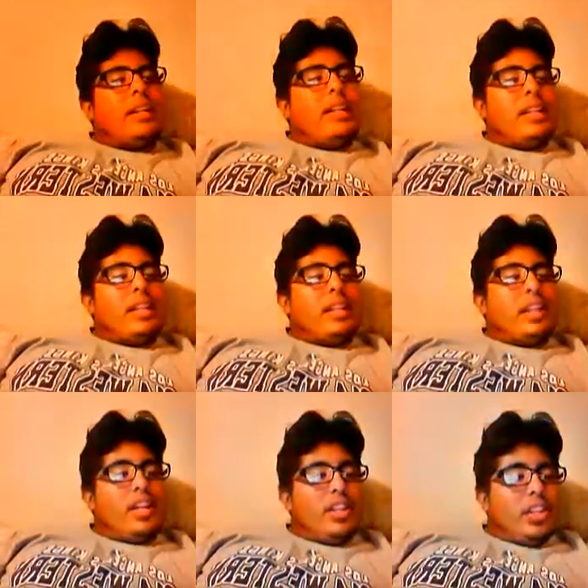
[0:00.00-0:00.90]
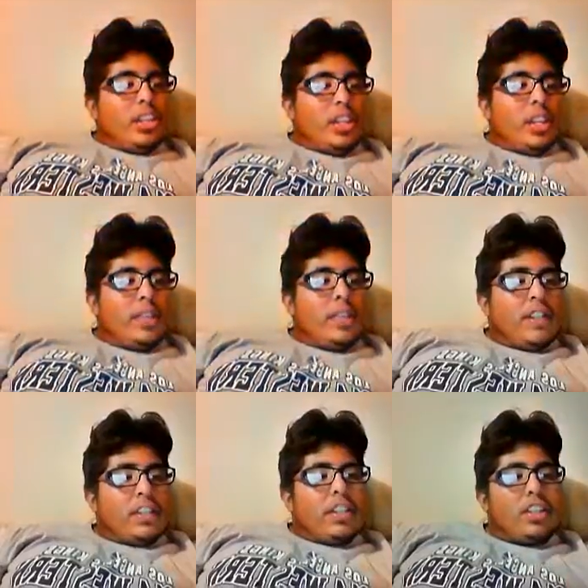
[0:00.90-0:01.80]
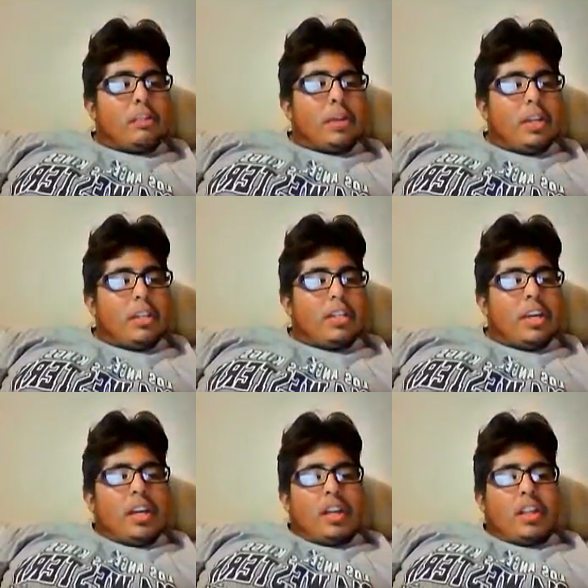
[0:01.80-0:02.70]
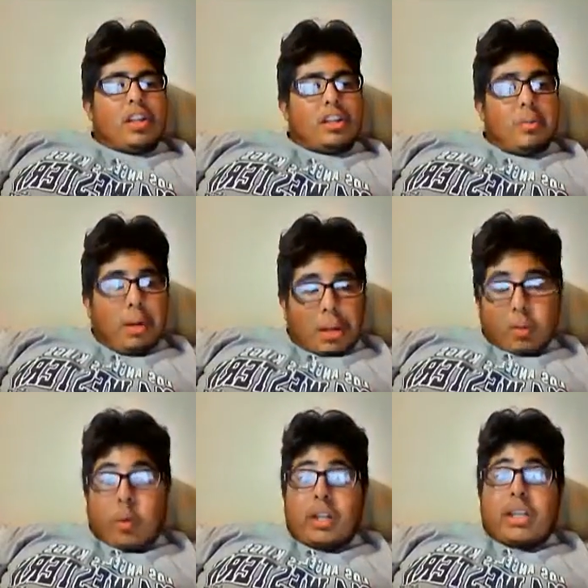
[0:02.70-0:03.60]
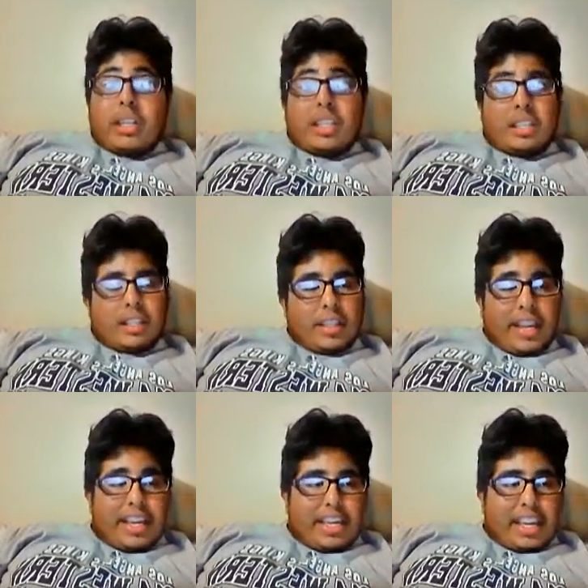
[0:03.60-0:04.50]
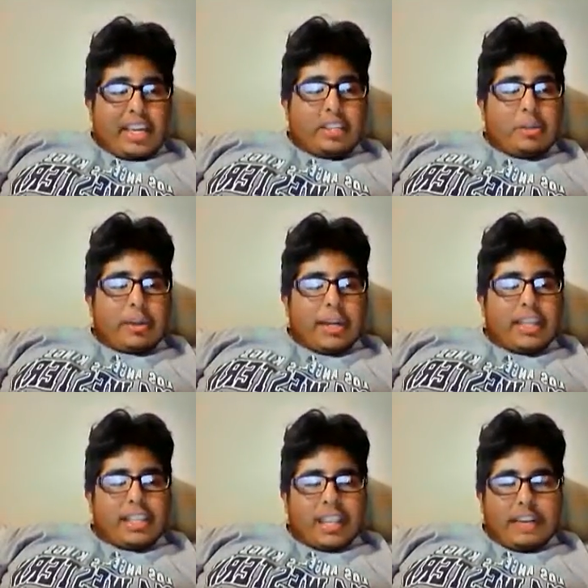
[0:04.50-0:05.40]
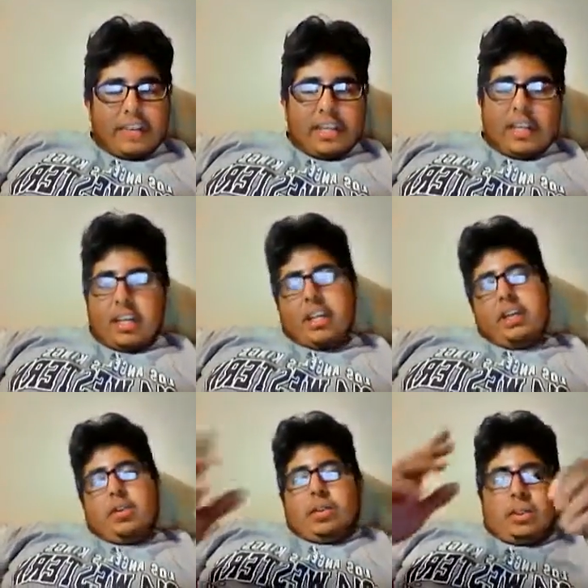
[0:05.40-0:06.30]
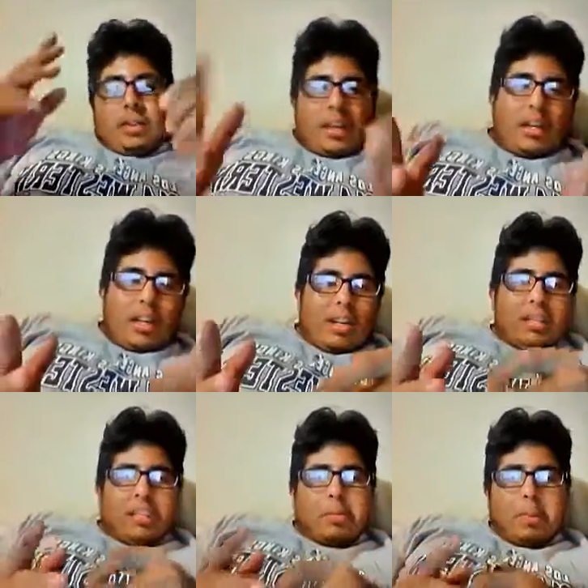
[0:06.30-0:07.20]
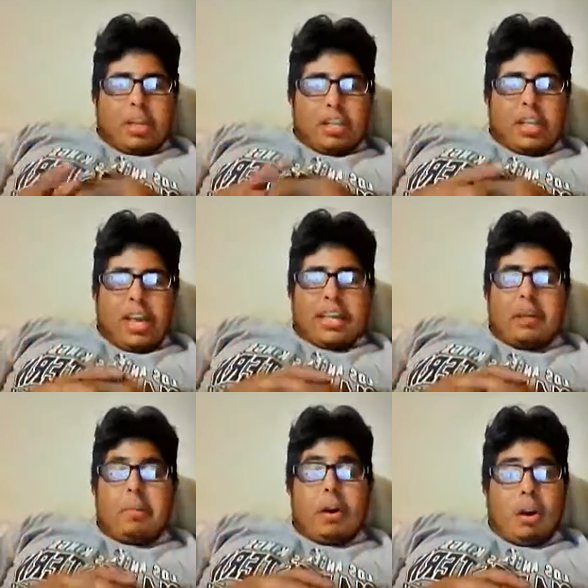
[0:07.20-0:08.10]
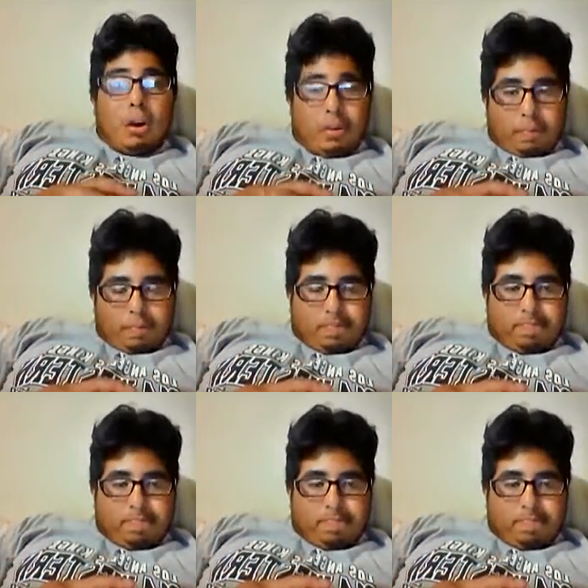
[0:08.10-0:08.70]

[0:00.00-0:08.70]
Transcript: and then the Thunder versus the Spurs. Thunder barely won this, ninety-eight to ninety-seven. The Spurs had the ball,